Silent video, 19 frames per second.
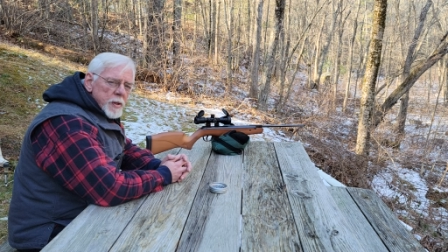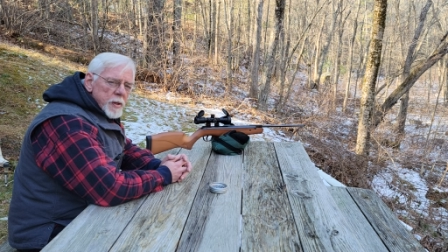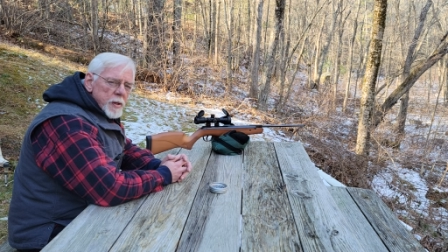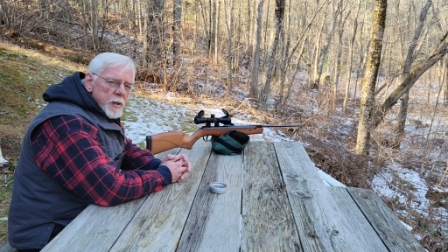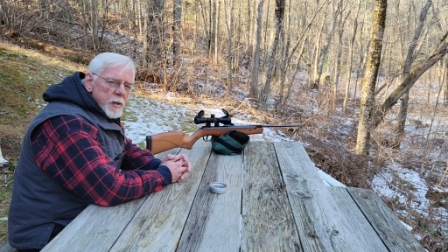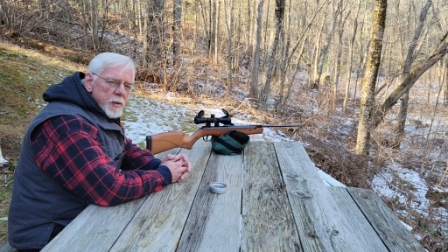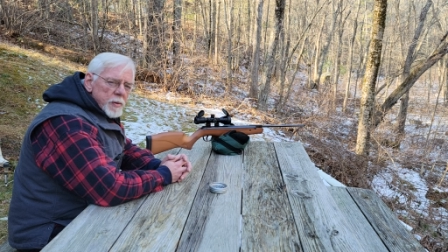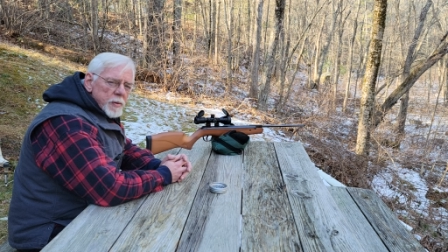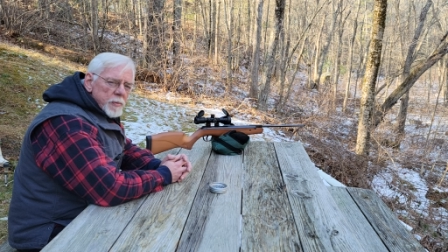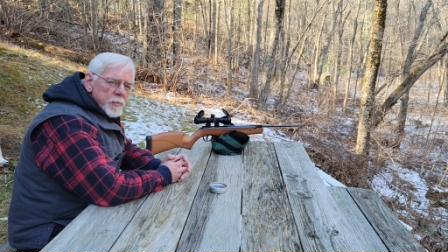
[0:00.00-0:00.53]

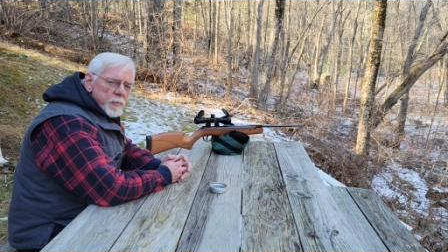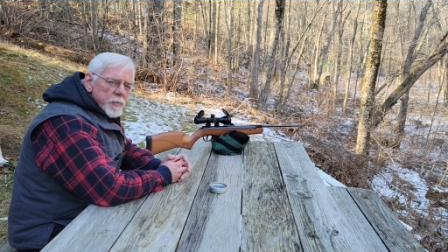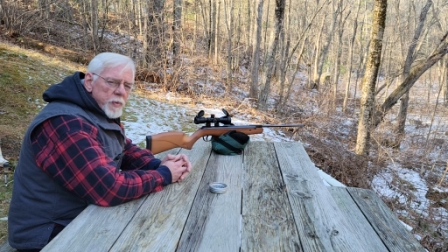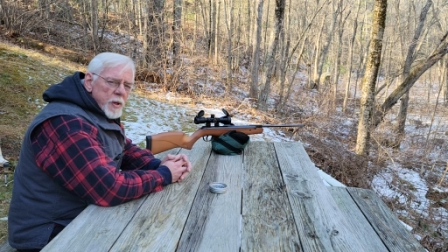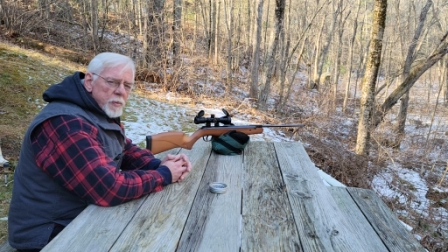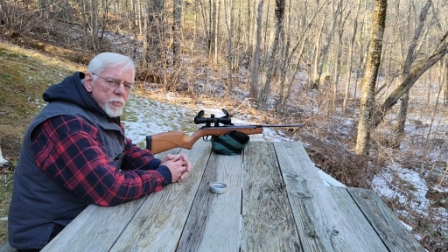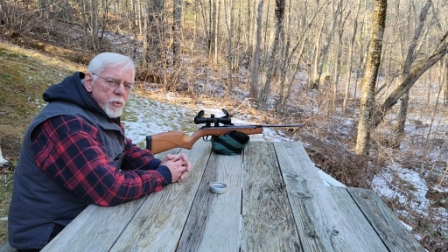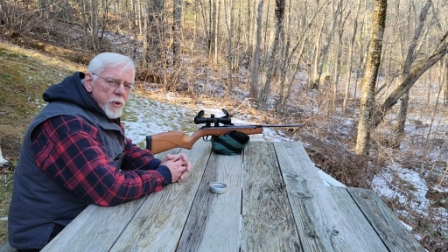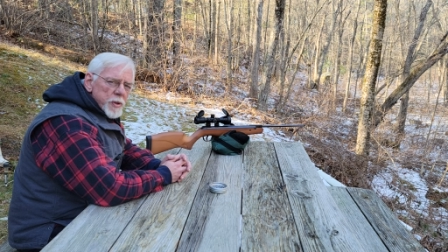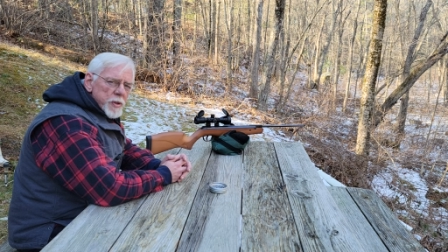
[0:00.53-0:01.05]
Um,
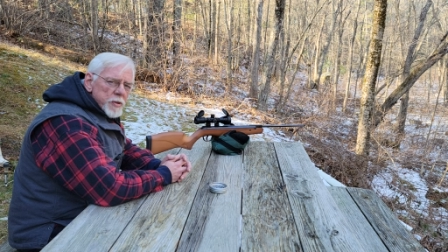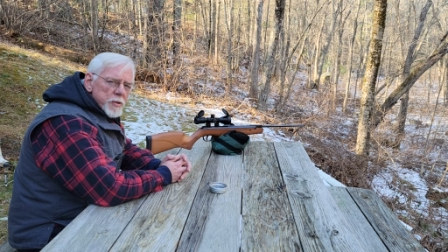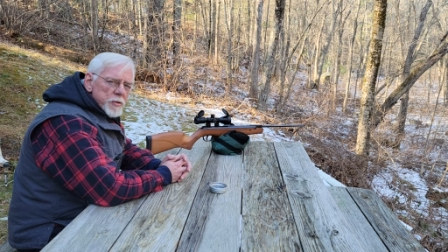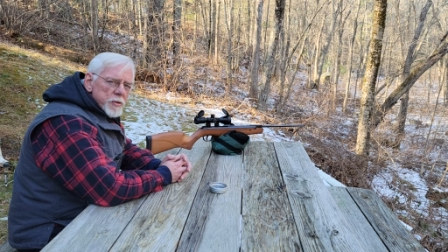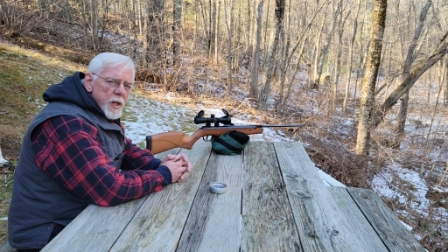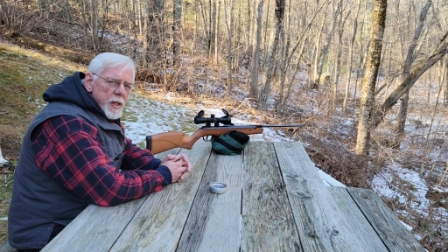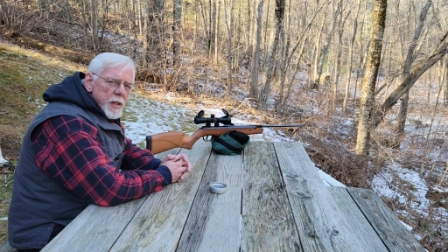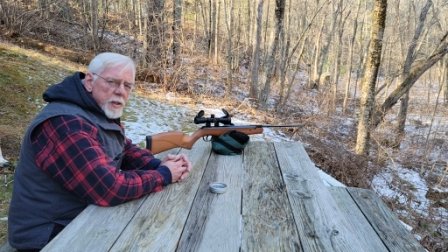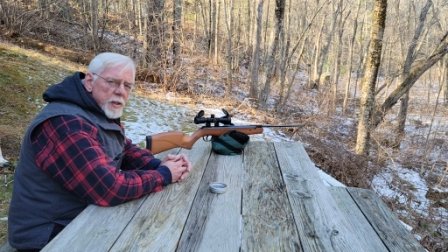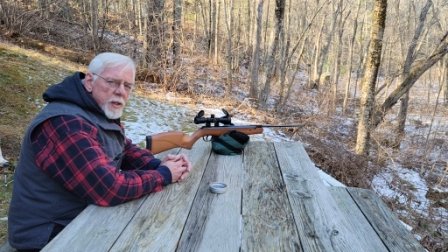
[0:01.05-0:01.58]
I bought this
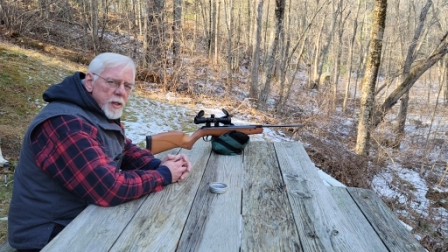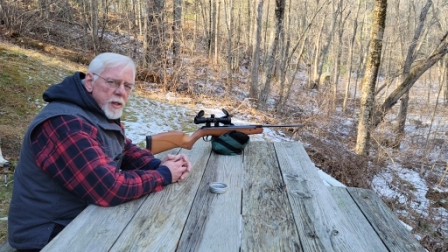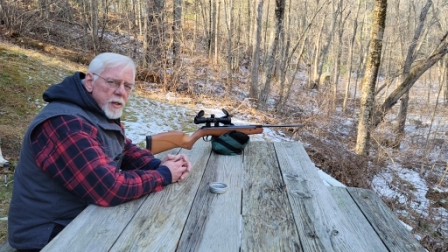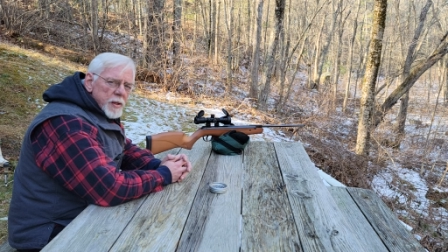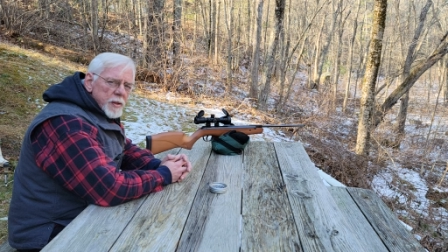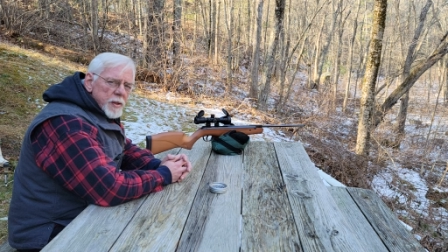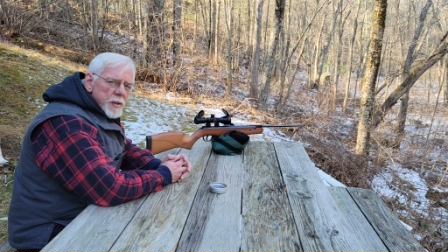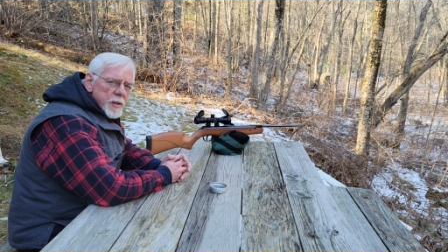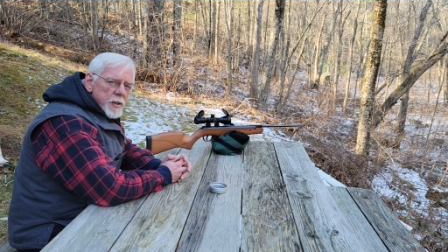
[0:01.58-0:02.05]
secondhand.